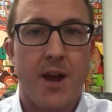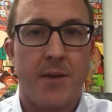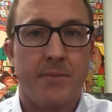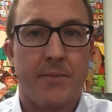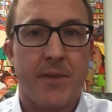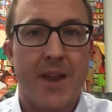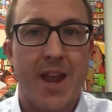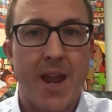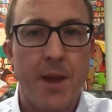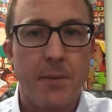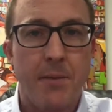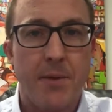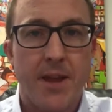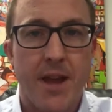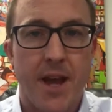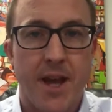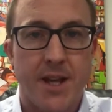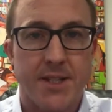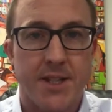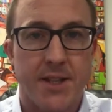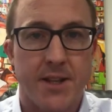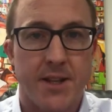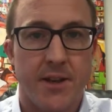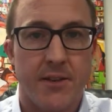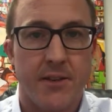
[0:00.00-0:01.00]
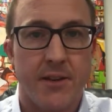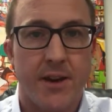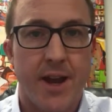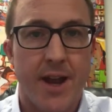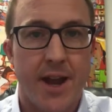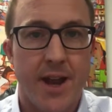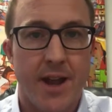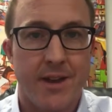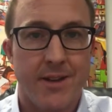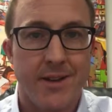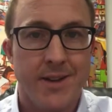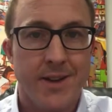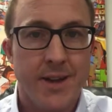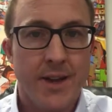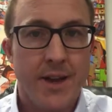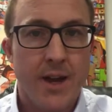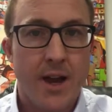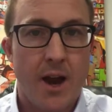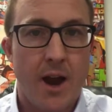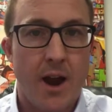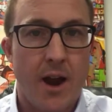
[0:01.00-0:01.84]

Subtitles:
APIs, on the other hand,